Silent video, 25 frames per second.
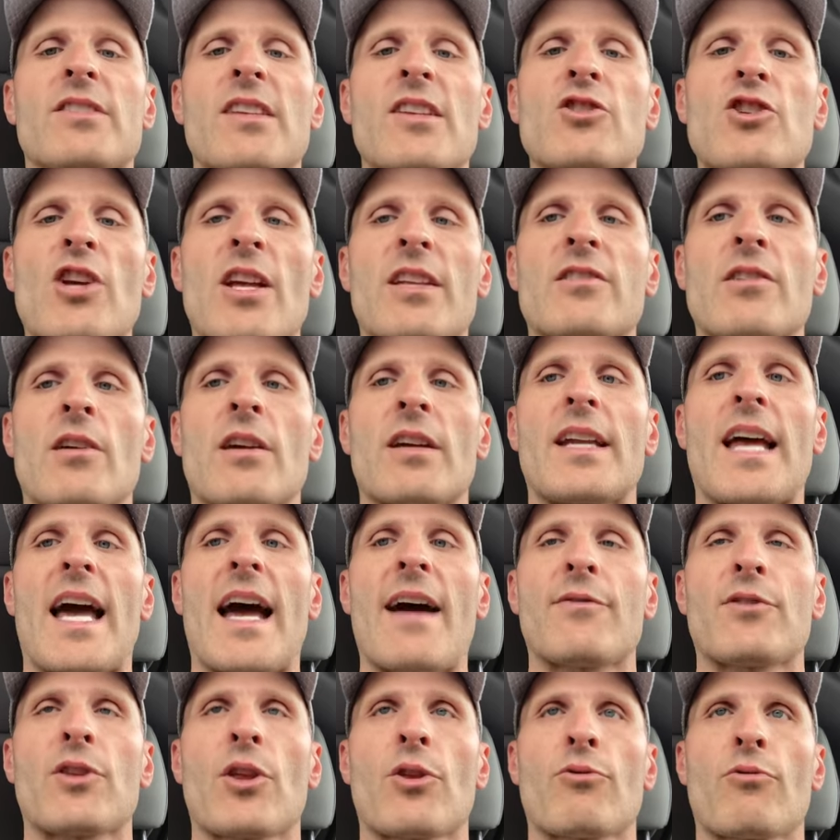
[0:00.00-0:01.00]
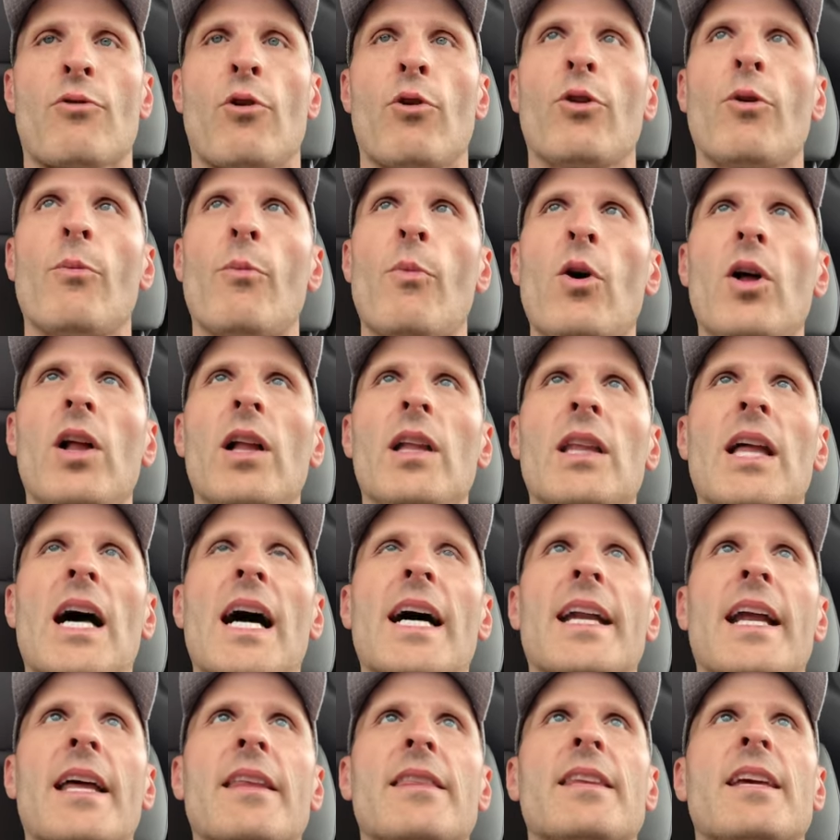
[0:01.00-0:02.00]
The Jets are going to have to throw the ball a
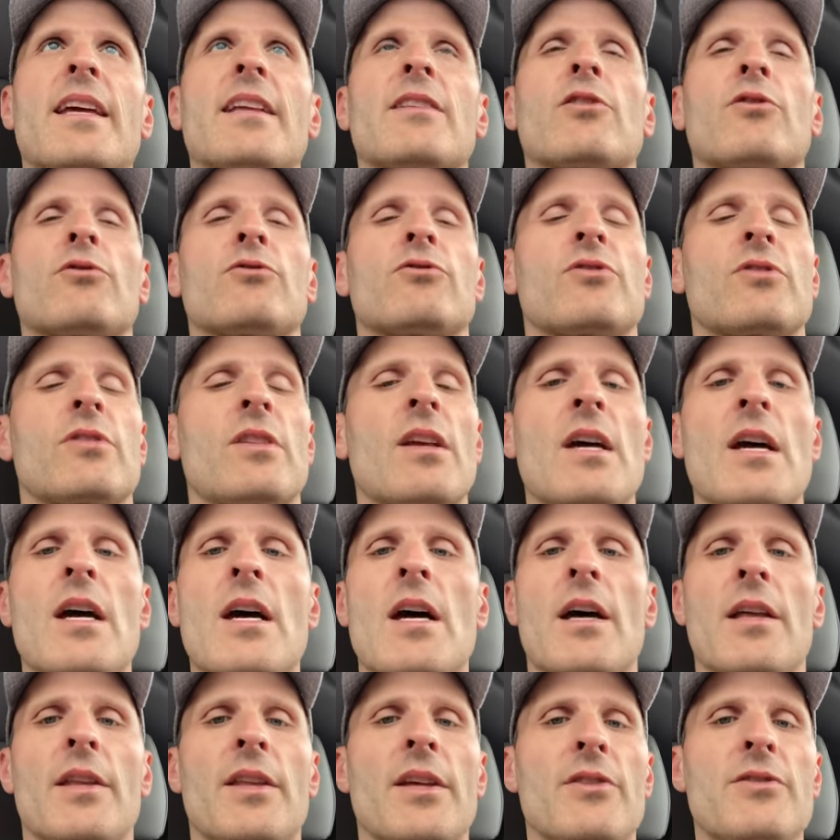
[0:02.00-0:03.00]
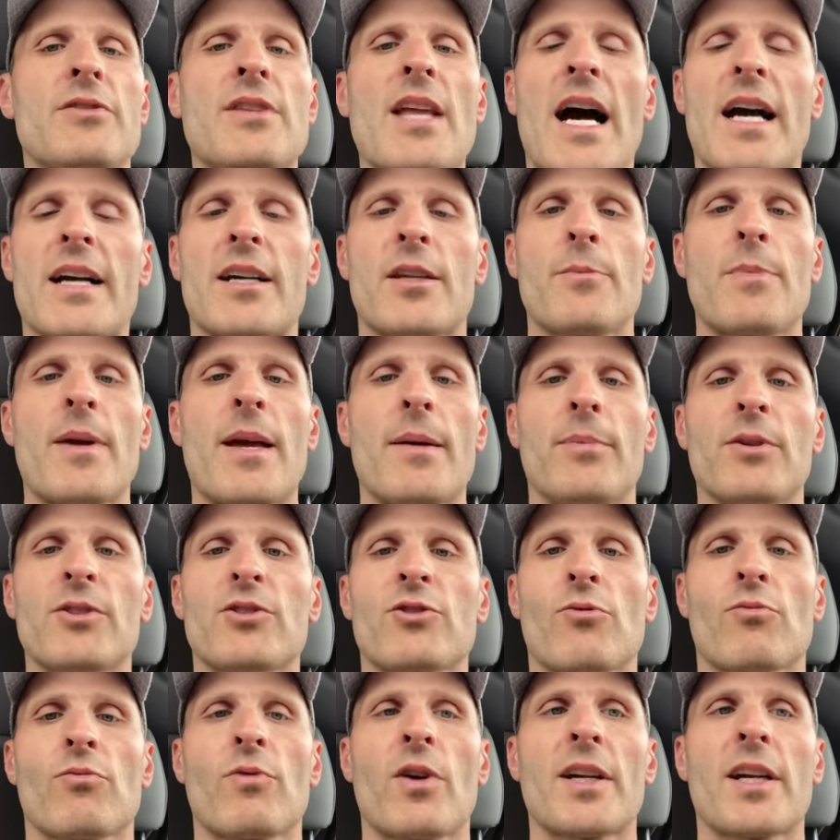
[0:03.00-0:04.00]
lot. I think they're not going to be able
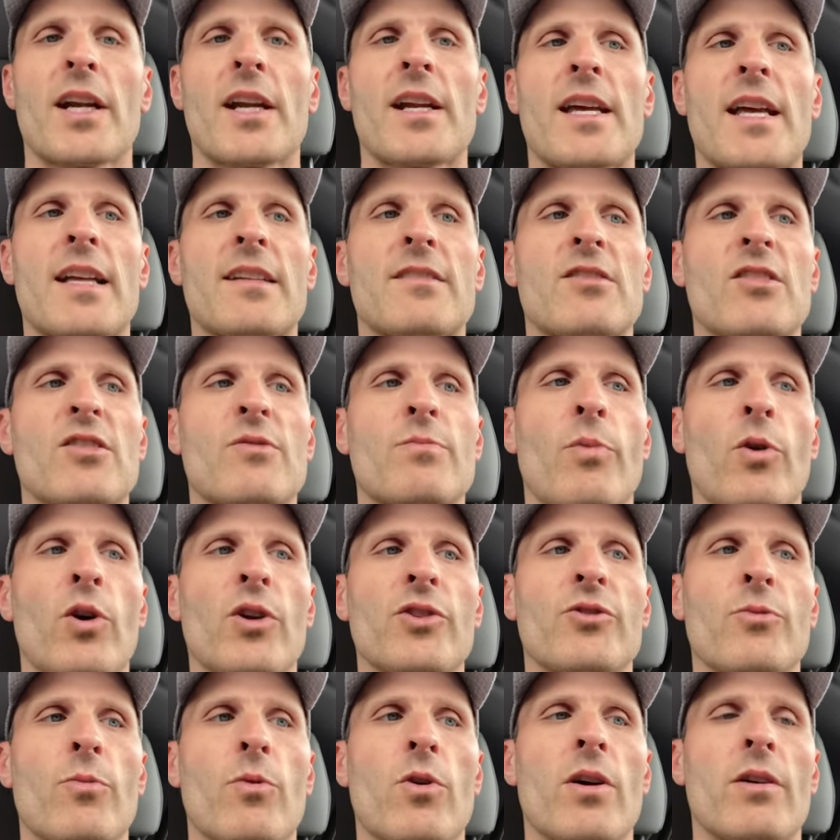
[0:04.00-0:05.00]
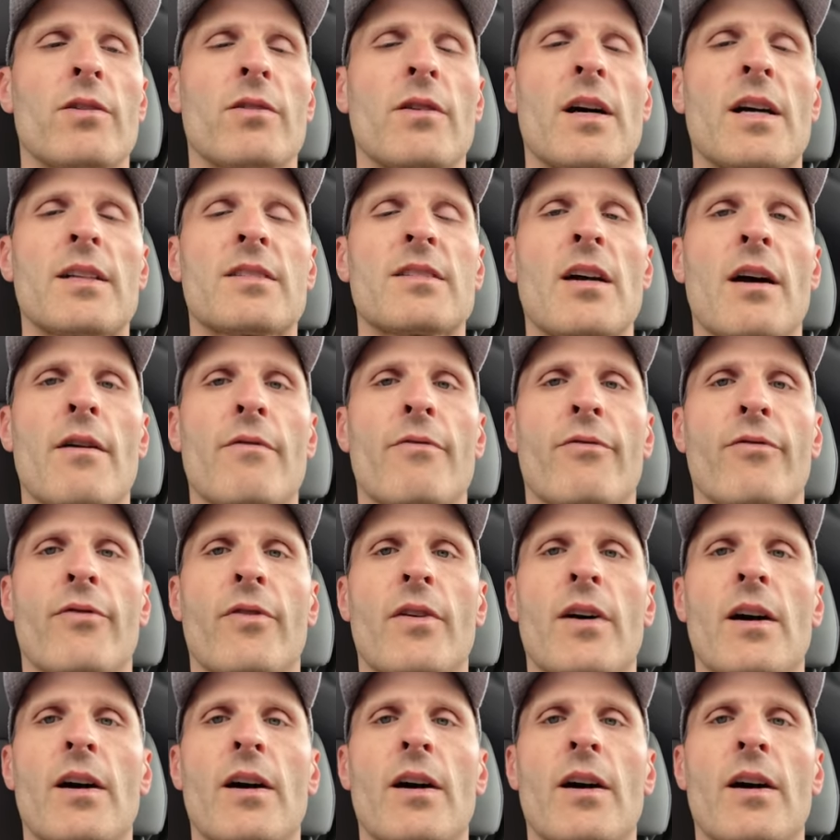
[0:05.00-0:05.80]
to run it against this Baltimore tough